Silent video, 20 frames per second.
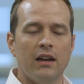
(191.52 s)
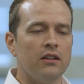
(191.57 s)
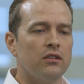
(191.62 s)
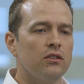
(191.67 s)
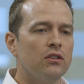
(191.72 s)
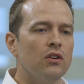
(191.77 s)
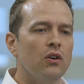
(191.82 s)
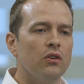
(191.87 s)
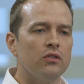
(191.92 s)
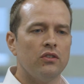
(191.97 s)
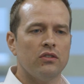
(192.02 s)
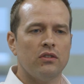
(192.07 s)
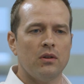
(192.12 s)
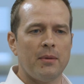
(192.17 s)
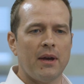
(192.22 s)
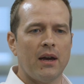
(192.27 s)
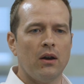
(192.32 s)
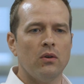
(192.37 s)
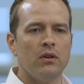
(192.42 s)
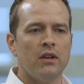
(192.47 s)
and it's not just
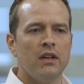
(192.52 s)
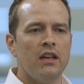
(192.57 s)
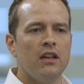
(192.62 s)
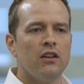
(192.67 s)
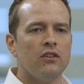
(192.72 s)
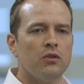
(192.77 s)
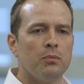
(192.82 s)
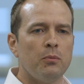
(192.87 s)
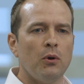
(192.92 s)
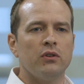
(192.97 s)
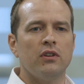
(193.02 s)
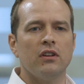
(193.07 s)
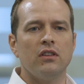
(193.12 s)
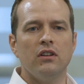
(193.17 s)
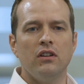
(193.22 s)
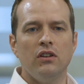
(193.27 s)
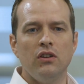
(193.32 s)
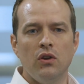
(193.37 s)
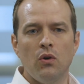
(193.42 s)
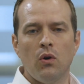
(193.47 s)
about spotting
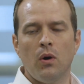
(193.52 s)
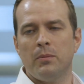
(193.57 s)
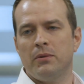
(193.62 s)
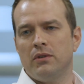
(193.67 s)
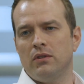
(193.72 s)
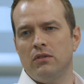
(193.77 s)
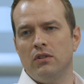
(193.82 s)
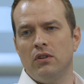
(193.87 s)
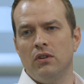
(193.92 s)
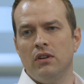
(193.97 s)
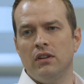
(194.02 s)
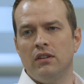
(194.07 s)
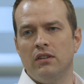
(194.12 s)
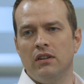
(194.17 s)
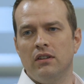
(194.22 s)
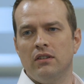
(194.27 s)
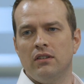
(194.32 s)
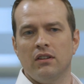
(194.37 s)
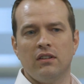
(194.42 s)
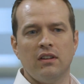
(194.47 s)
the new
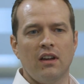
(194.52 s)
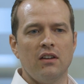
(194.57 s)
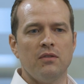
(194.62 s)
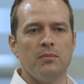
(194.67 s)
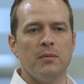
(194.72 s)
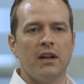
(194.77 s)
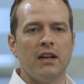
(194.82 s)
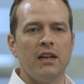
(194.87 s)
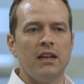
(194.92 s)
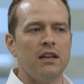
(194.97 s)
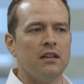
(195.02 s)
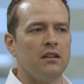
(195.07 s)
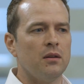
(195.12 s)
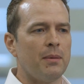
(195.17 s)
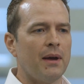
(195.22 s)
opportunities to save money. It's